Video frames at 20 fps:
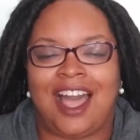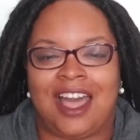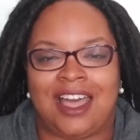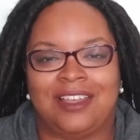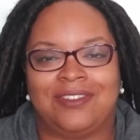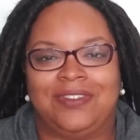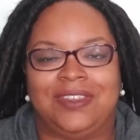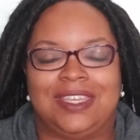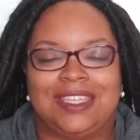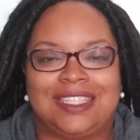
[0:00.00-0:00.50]

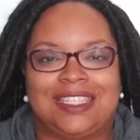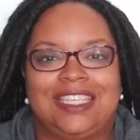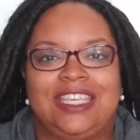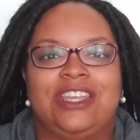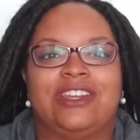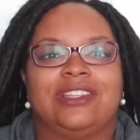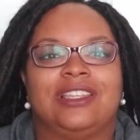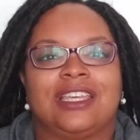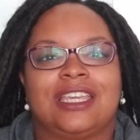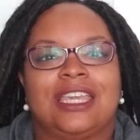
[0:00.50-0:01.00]
obviously
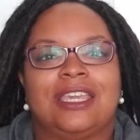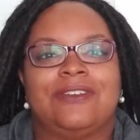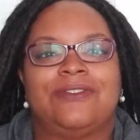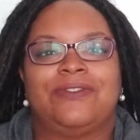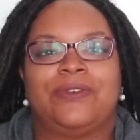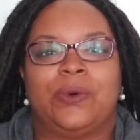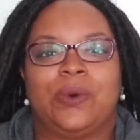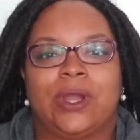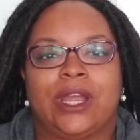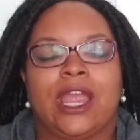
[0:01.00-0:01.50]
you're looking
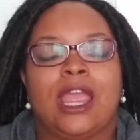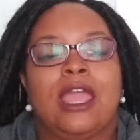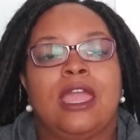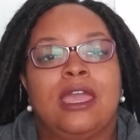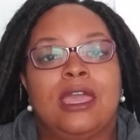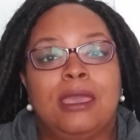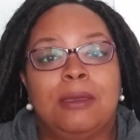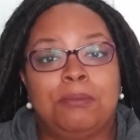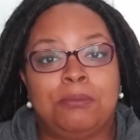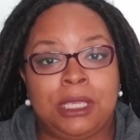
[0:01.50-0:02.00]
for
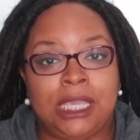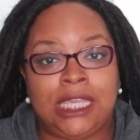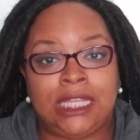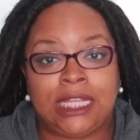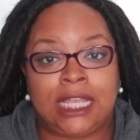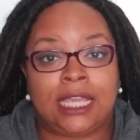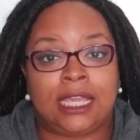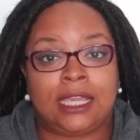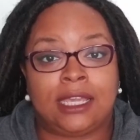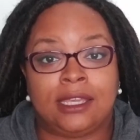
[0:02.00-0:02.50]

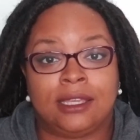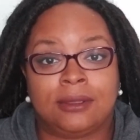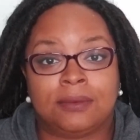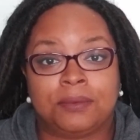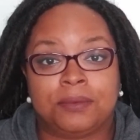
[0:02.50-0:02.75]
meaning.